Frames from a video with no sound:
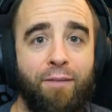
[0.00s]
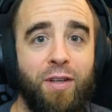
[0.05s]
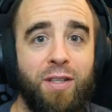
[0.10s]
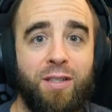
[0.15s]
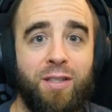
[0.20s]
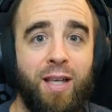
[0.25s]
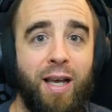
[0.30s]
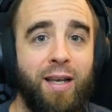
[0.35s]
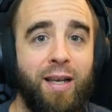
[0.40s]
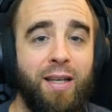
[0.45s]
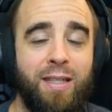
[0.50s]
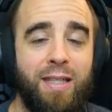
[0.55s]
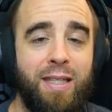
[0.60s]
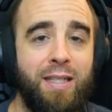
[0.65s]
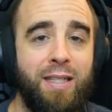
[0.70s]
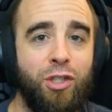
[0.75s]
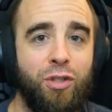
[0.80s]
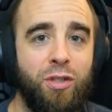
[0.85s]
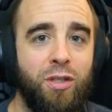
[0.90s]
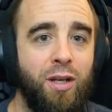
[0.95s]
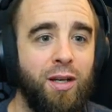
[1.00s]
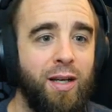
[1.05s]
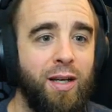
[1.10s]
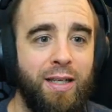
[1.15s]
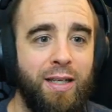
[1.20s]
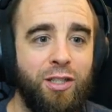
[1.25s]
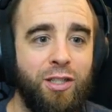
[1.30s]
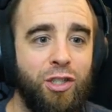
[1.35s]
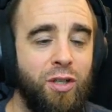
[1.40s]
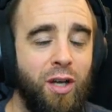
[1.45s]
a second
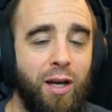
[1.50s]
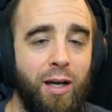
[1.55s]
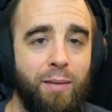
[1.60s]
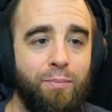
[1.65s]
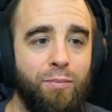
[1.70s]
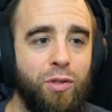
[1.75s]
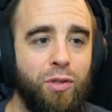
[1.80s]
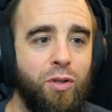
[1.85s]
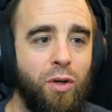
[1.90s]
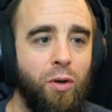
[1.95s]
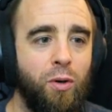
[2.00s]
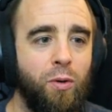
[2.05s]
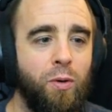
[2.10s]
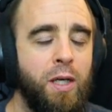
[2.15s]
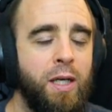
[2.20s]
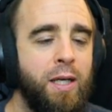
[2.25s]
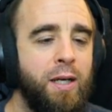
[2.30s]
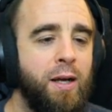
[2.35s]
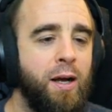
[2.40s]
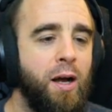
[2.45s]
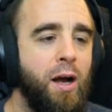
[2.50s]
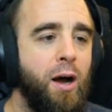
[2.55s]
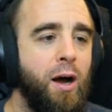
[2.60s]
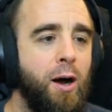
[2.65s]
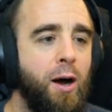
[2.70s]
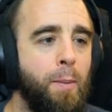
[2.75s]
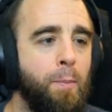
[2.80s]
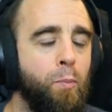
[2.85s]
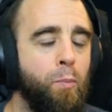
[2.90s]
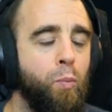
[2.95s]
each time. So
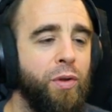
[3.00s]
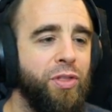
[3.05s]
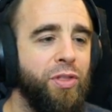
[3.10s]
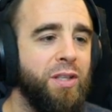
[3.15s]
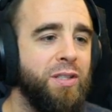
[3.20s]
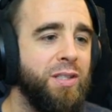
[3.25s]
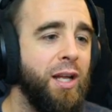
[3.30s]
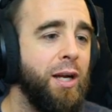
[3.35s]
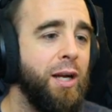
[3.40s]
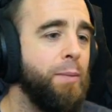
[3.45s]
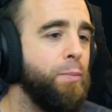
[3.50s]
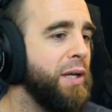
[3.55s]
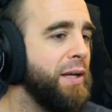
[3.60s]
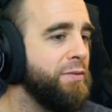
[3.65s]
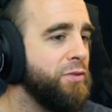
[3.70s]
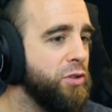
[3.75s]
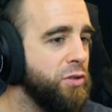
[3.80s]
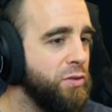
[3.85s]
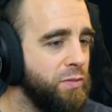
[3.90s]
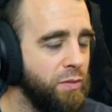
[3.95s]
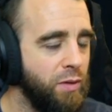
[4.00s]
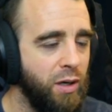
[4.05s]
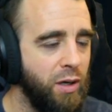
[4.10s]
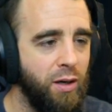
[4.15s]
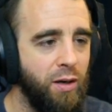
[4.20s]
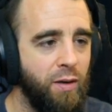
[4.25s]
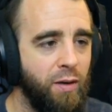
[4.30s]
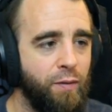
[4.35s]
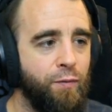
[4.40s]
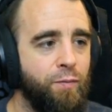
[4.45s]
with the setup, we
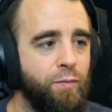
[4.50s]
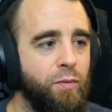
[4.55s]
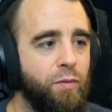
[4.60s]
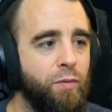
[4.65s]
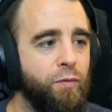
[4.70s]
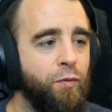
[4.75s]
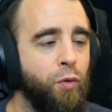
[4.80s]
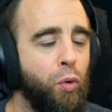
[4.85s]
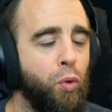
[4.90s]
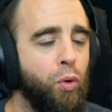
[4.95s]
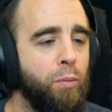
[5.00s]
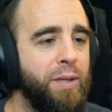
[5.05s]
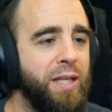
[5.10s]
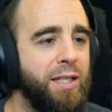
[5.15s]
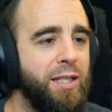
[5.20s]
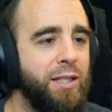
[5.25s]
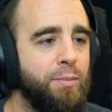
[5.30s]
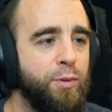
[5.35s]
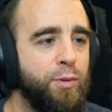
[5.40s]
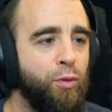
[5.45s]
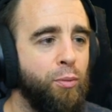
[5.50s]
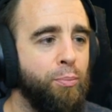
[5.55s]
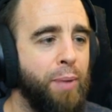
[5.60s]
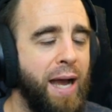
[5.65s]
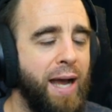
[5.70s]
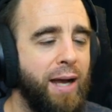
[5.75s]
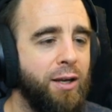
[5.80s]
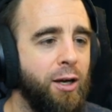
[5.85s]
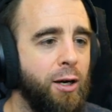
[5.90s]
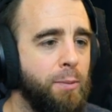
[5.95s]
have 4 mediums for
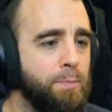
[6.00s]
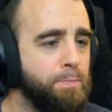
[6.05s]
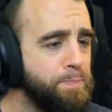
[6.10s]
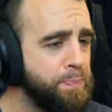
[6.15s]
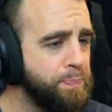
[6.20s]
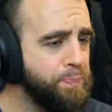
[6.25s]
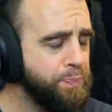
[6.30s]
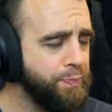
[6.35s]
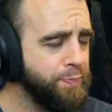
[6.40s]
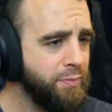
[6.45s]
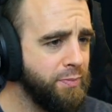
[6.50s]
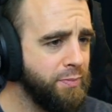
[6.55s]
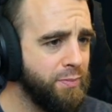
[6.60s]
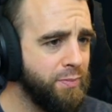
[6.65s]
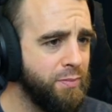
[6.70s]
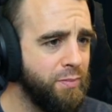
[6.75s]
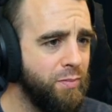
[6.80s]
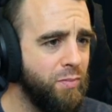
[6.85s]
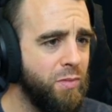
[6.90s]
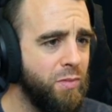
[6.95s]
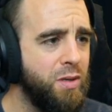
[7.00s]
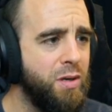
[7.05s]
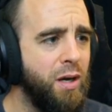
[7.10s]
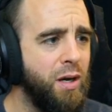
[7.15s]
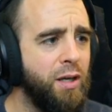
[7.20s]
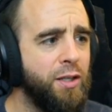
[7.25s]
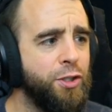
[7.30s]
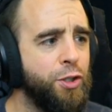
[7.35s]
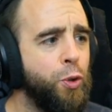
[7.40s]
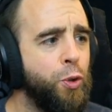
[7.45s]
backup,
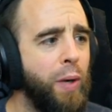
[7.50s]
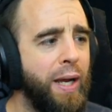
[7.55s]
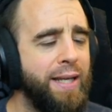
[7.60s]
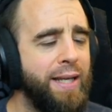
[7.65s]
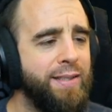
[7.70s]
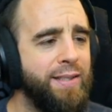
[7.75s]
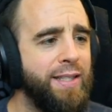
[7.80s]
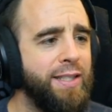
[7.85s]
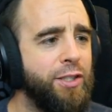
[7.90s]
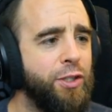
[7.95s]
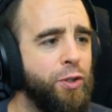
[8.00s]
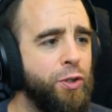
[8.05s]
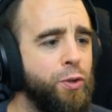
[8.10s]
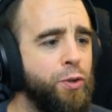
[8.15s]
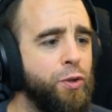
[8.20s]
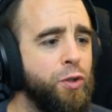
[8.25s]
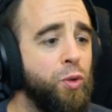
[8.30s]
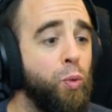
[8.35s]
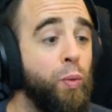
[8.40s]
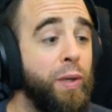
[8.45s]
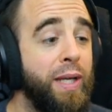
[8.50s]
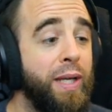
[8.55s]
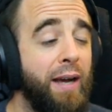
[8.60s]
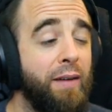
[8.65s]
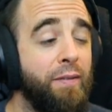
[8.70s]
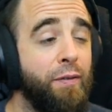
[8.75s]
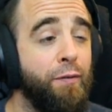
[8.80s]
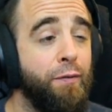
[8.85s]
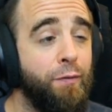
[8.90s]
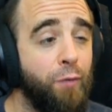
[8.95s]
2 AC2s. We
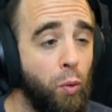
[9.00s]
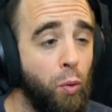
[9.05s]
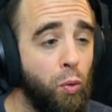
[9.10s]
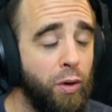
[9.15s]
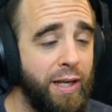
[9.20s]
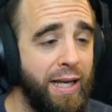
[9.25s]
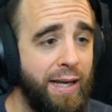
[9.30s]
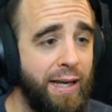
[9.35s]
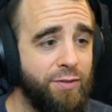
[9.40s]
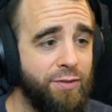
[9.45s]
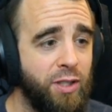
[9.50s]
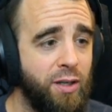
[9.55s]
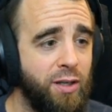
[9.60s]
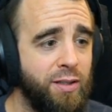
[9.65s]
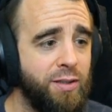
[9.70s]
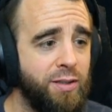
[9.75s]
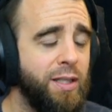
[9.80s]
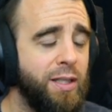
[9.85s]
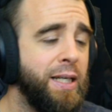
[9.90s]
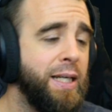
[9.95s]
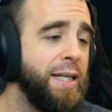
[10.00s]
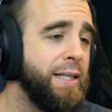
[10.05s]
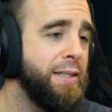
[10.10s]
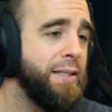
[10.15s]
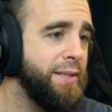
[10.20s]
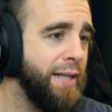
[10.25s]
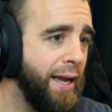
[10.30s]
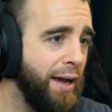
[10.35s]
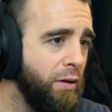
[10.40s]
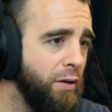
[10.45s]
have 4.5 tons.
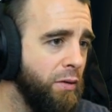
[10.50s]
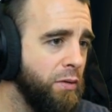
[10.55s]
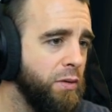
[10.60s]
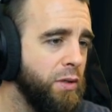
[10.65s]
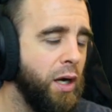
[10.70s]
Now,